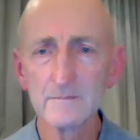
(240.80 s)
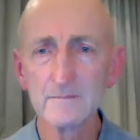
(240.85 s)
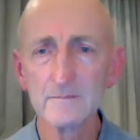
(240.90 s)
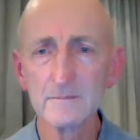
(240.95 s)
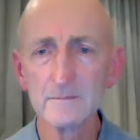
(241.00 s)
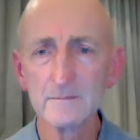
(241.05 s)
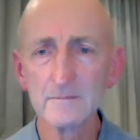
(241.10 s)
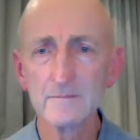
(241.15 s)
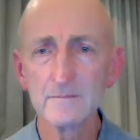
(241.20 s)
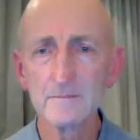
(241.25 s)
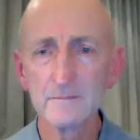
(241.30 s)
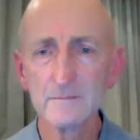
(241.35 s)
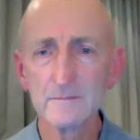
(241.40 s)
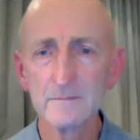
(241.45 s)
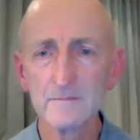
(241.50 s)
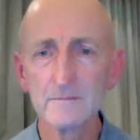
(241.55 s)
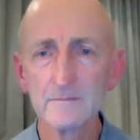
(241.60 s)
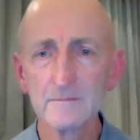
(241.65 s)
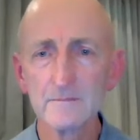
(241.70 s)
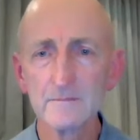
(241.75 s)

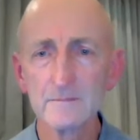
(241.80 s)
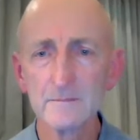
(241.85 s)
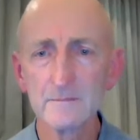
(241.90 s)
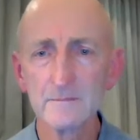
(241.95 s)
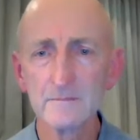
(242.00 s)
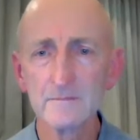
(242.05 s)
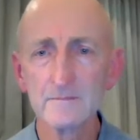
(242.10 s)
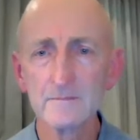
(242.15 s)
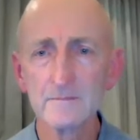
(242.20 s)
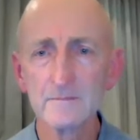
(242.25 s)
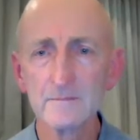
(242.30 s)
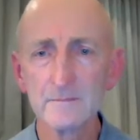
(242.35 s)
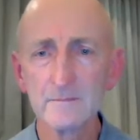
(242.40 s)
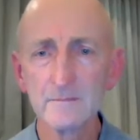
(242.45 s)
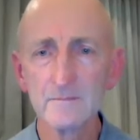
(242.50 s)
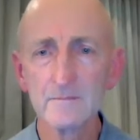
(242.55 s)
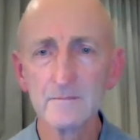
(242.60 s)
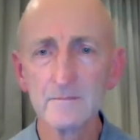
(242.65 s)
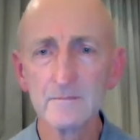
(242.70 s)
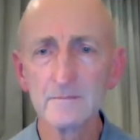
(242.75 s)

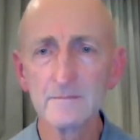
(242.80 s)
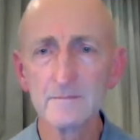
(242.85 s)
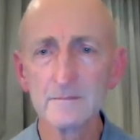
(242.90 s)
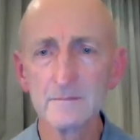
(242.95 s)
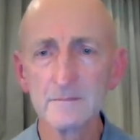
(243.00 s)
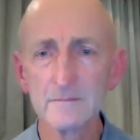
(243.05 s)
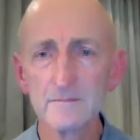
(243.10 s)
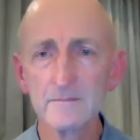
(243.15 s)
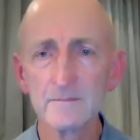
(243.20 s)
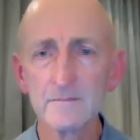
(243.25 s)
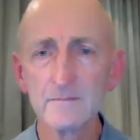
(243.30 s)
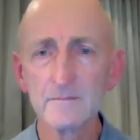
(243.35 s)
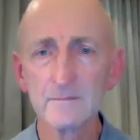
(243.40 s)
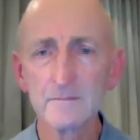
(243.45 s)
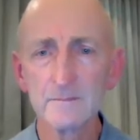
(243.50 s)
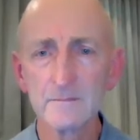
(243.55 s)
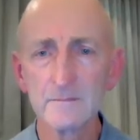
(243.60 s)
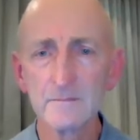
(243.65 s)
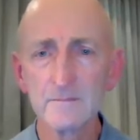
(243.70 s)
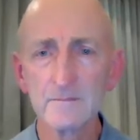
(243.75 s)

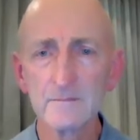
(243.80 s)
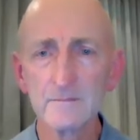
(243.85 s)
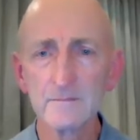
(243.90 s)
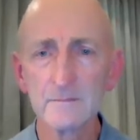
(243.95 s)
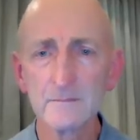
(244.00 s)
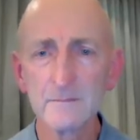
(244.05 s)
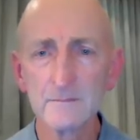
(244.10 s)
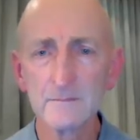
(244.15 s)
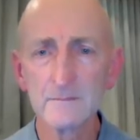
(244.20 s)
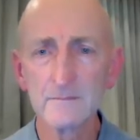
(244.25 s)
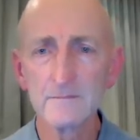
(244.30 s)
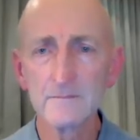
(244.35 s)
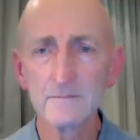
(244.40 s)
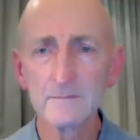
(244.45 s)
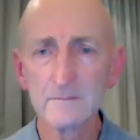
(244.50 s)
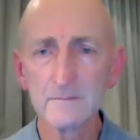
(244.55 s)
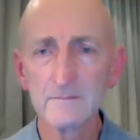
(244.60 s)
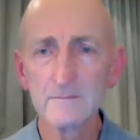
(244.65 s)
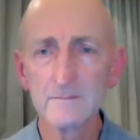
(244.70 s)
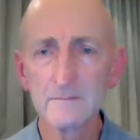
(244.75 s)

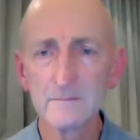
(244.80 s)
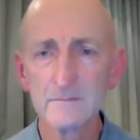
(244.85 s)
No words are spoken by the person on screen.